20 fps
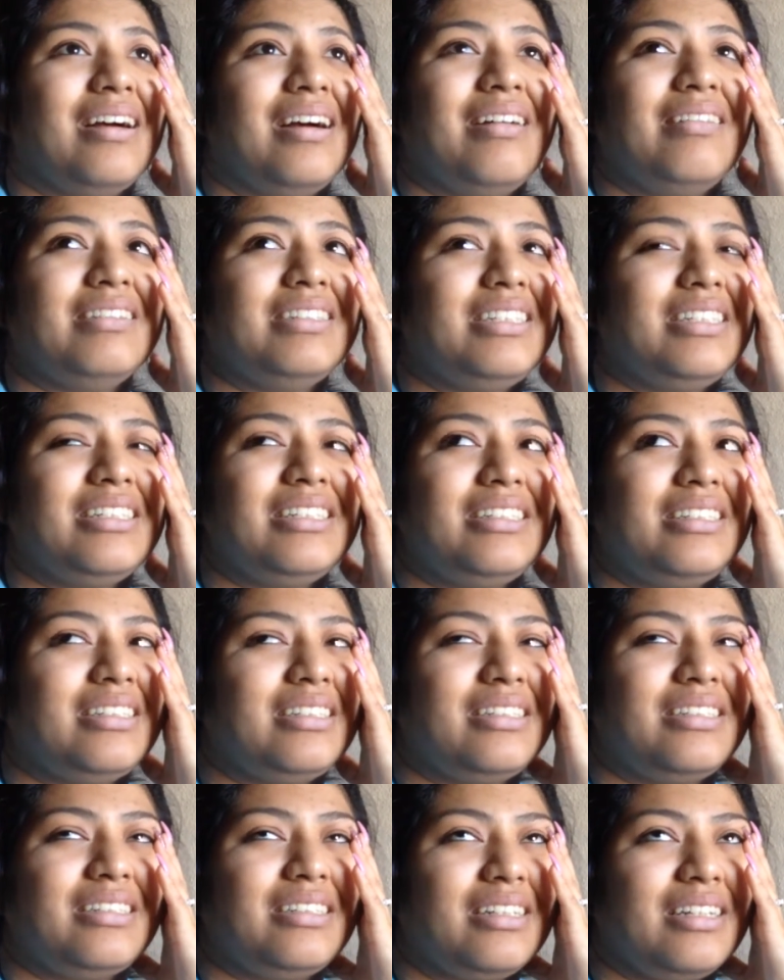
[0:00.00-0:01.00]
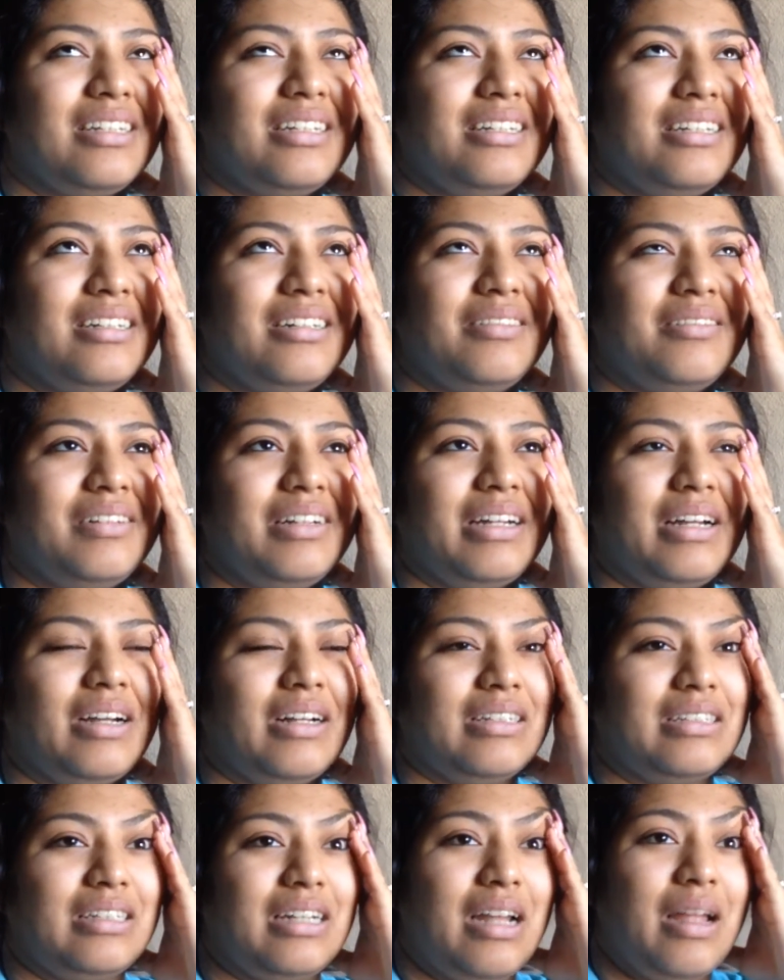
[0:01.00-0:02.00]
I was just, oh my
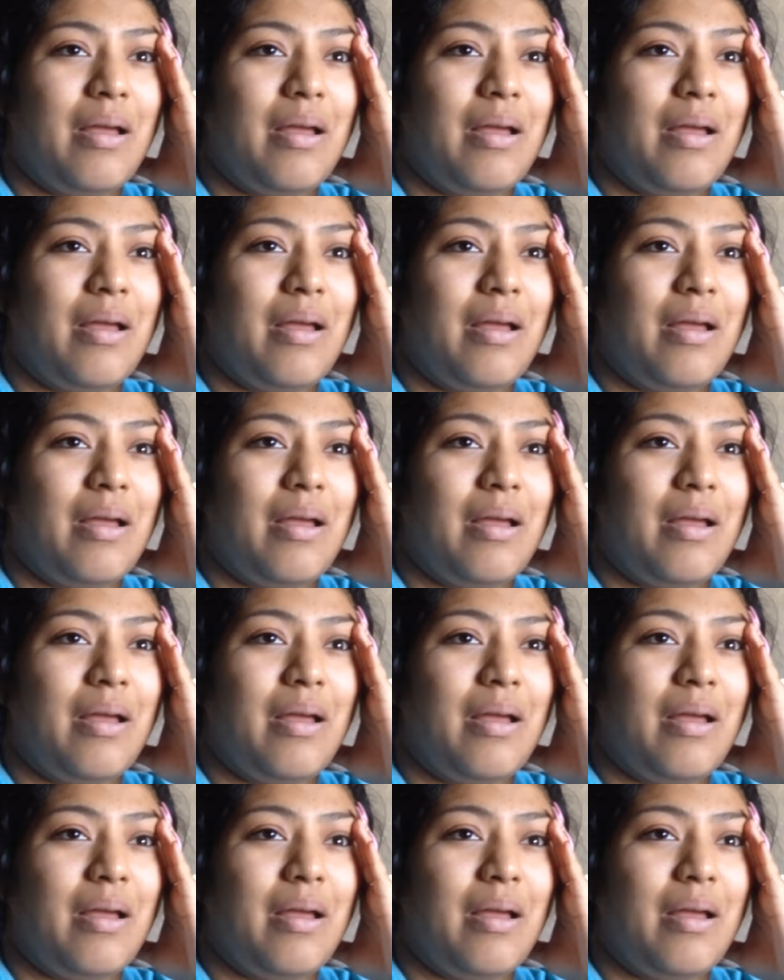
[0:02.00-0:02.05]
gosh.